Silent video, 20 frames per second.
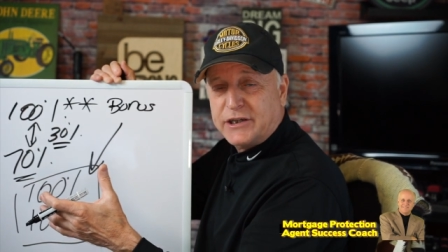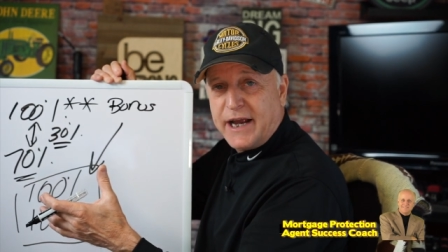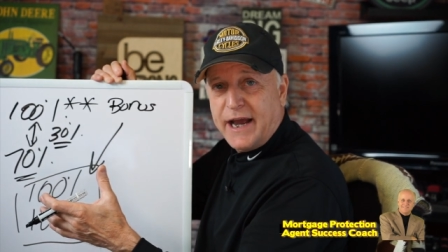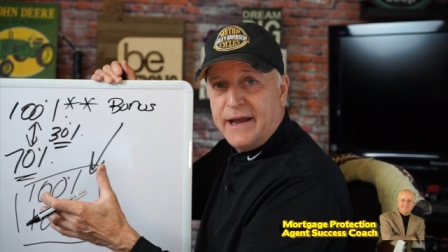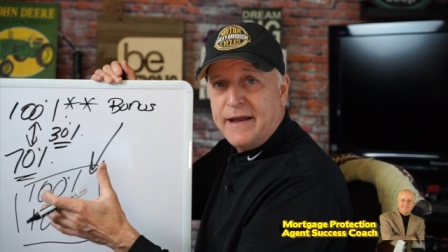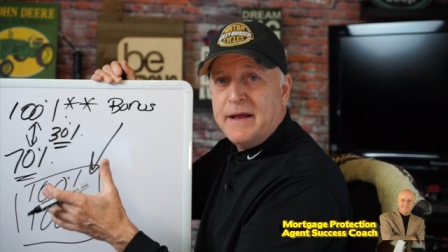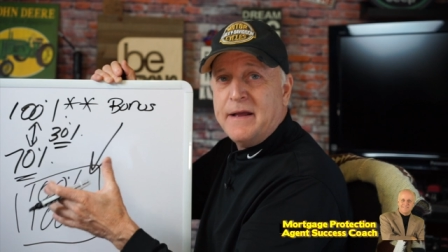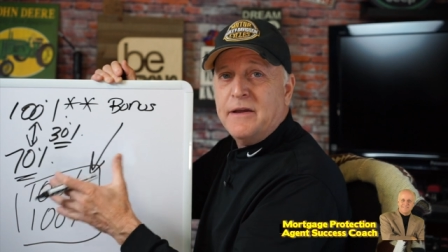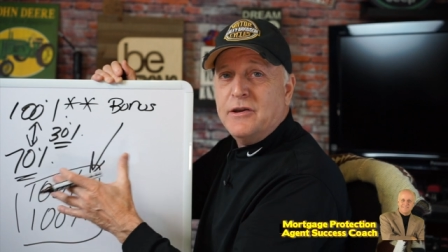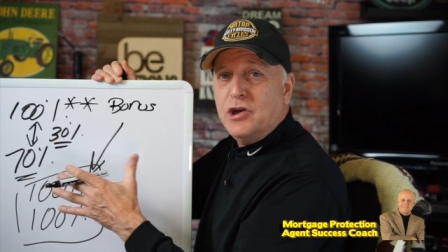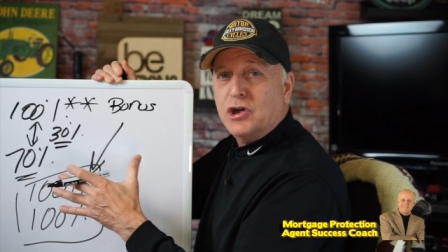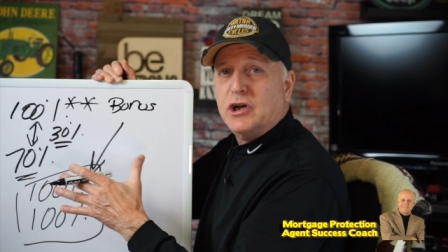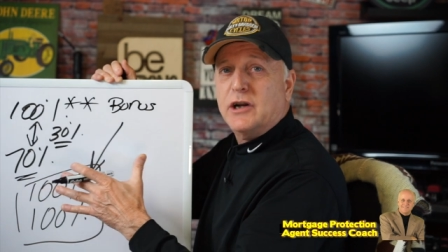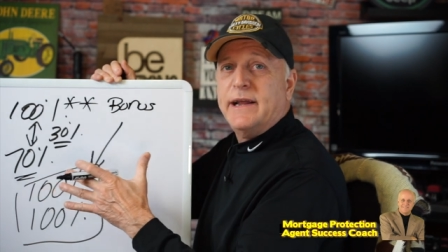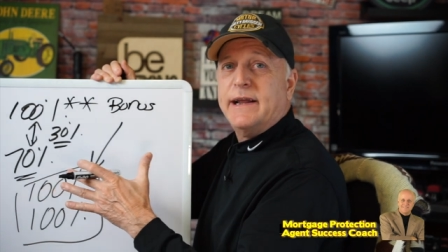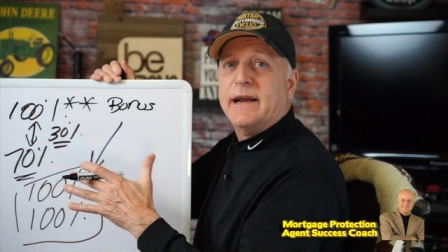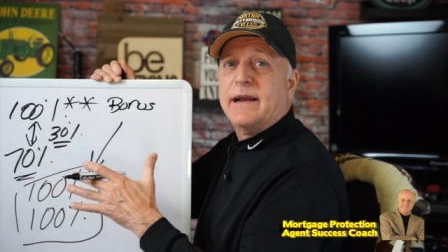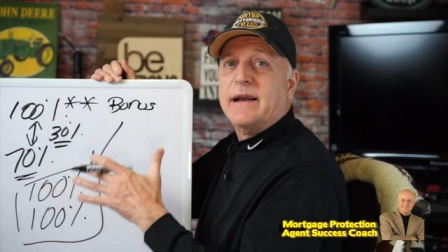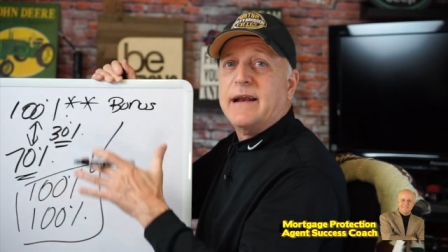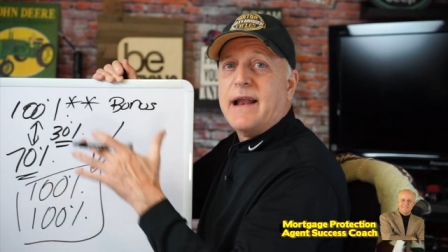Okay, you're going to
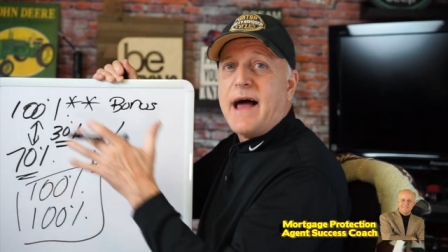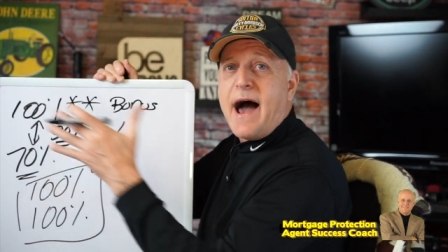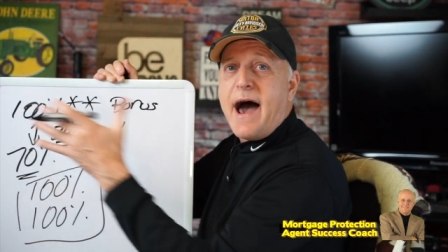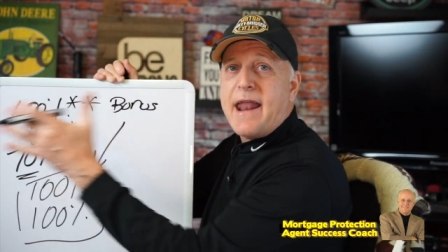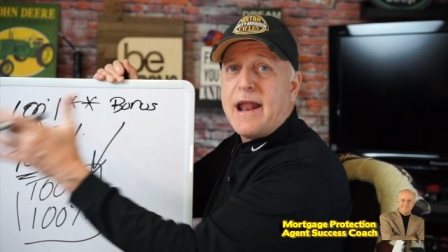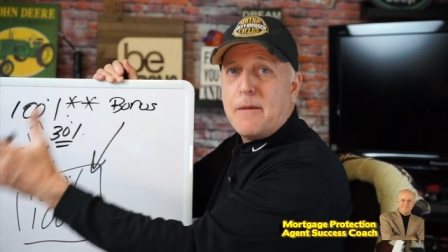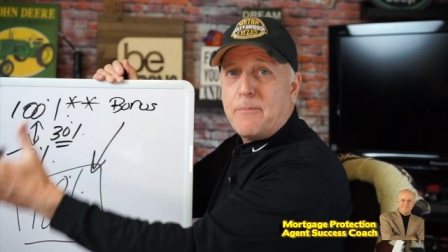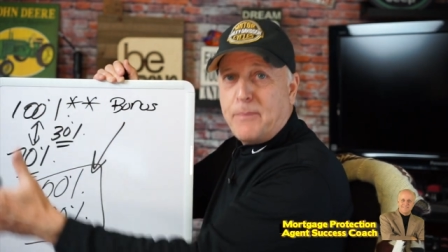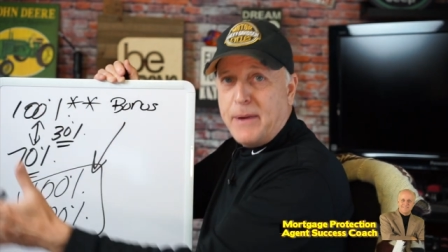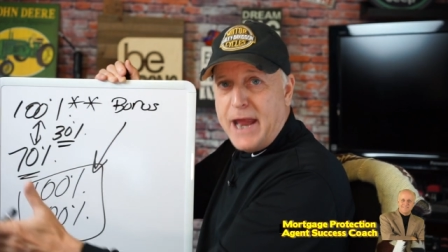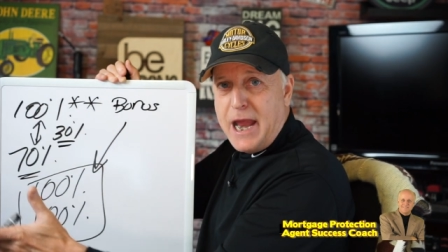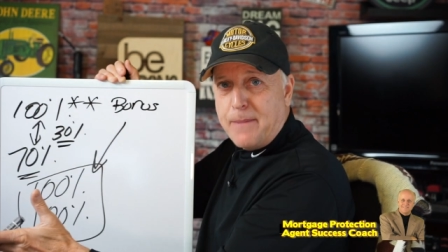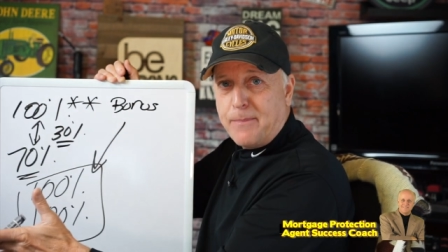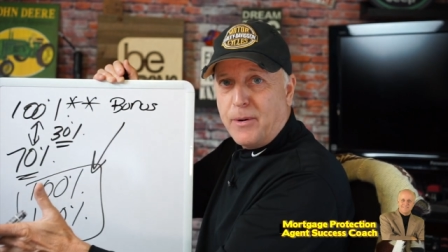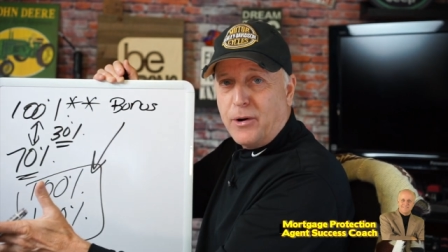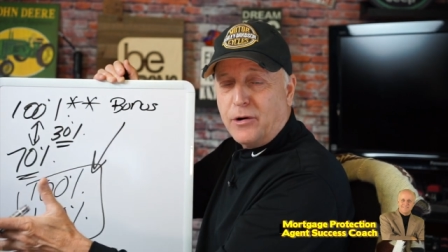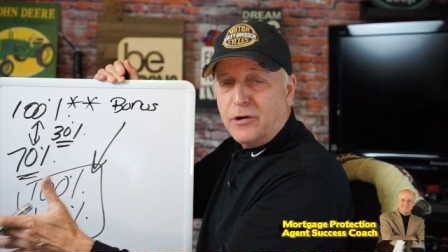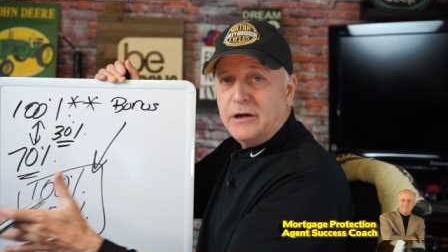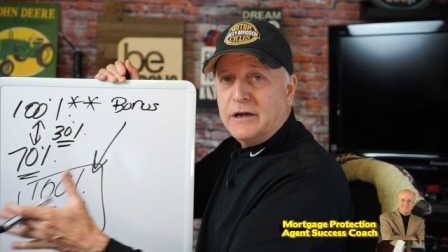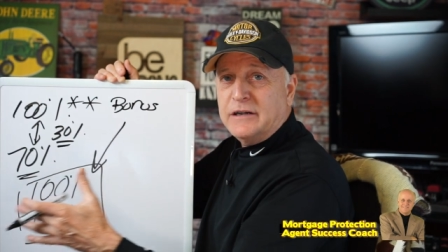need a lot of
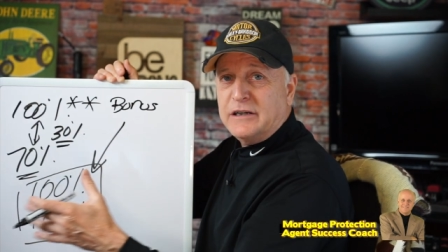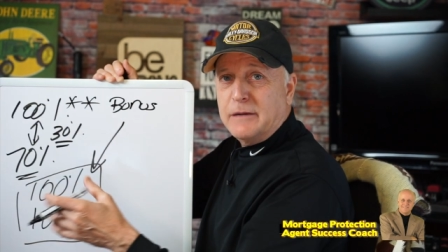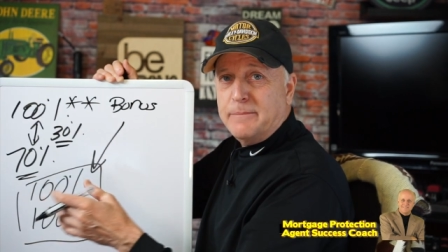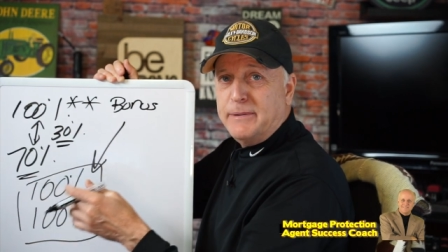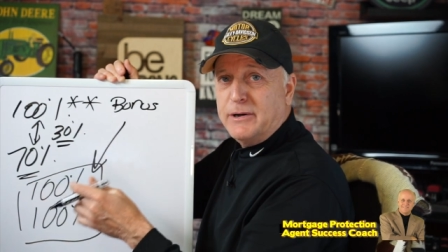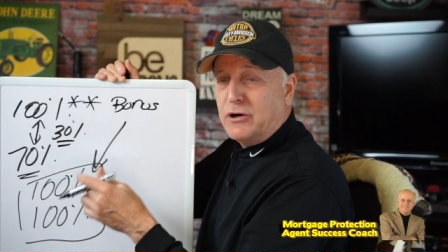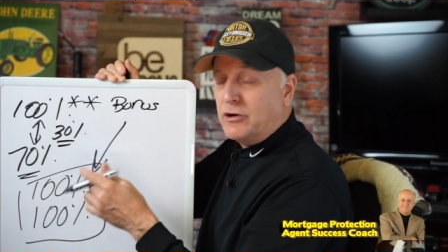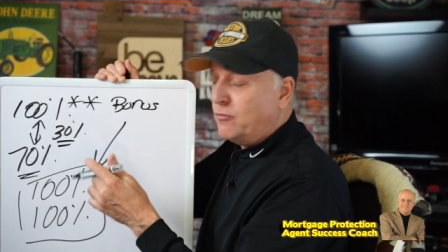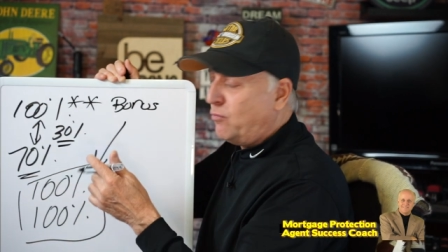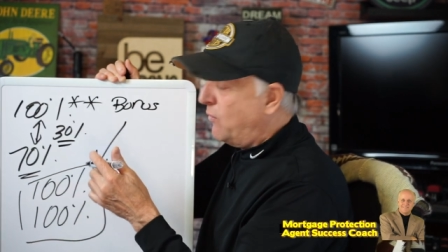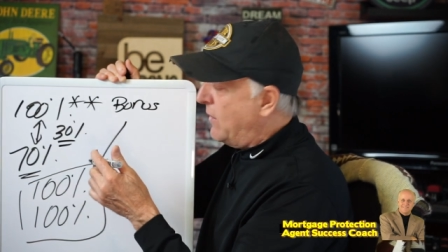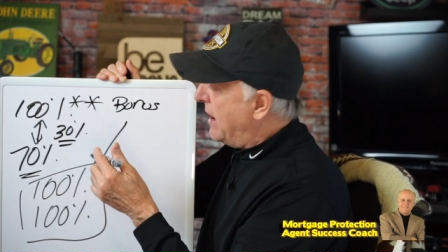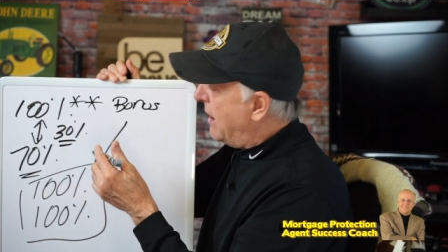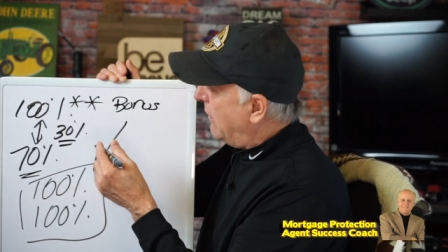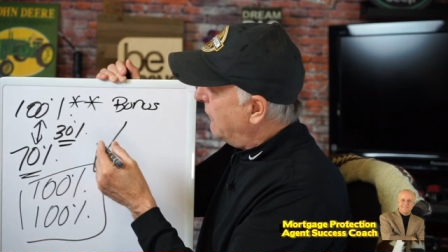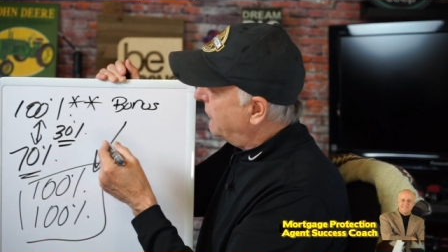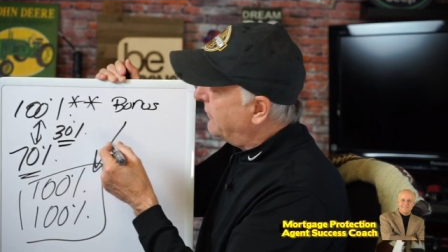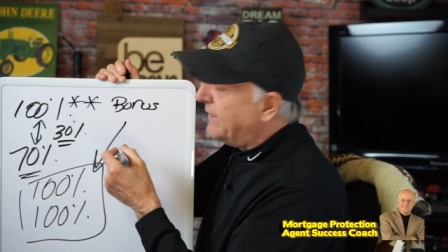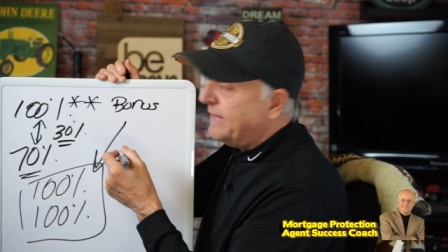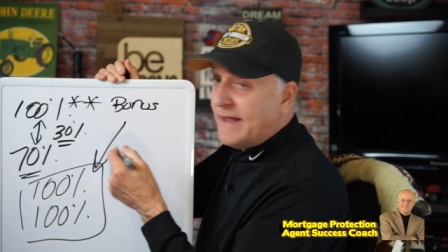people to build
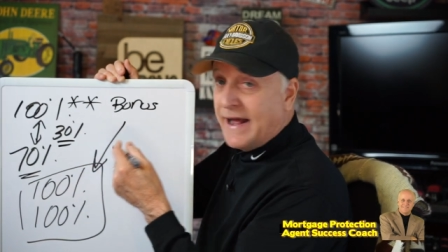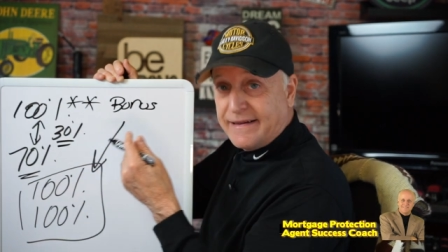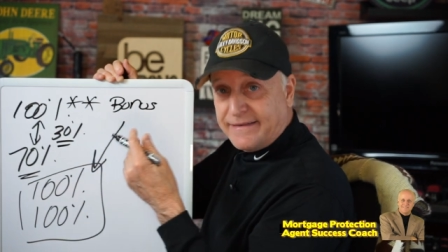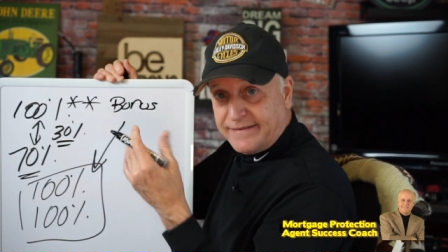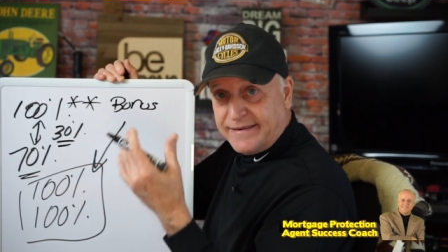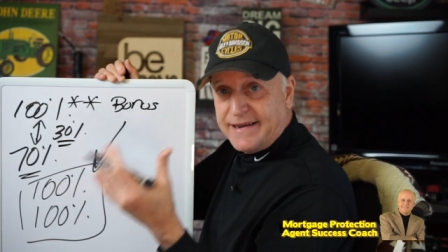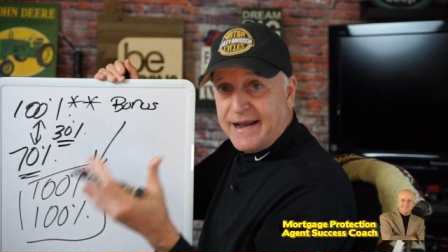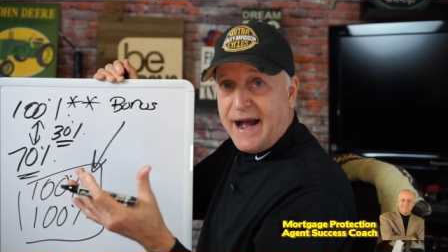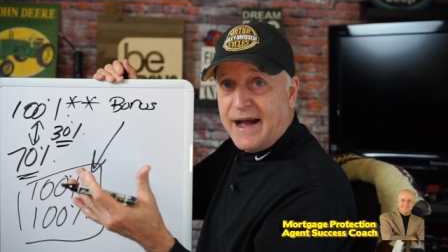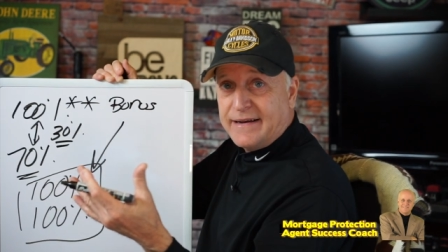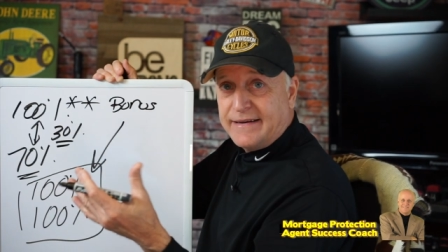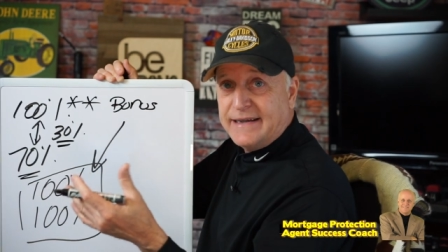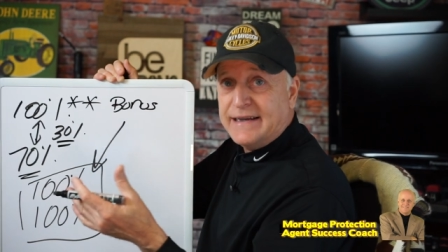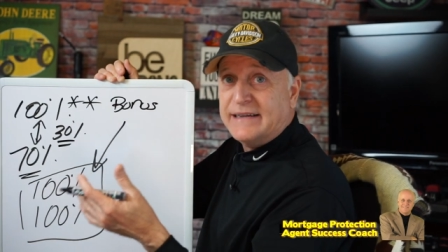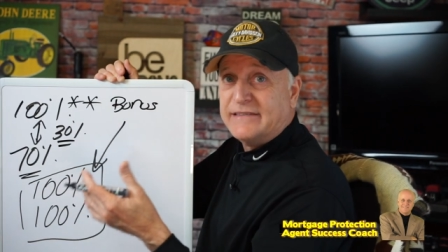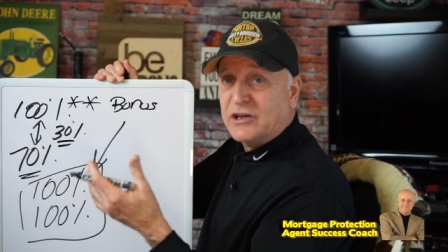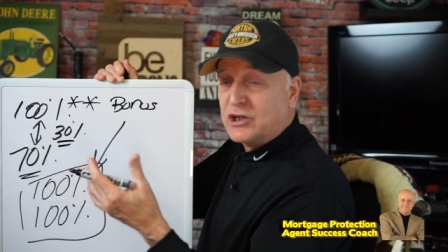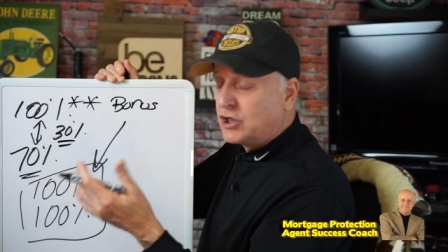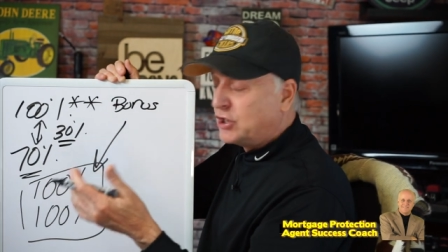wealth, and that's the idea. It's a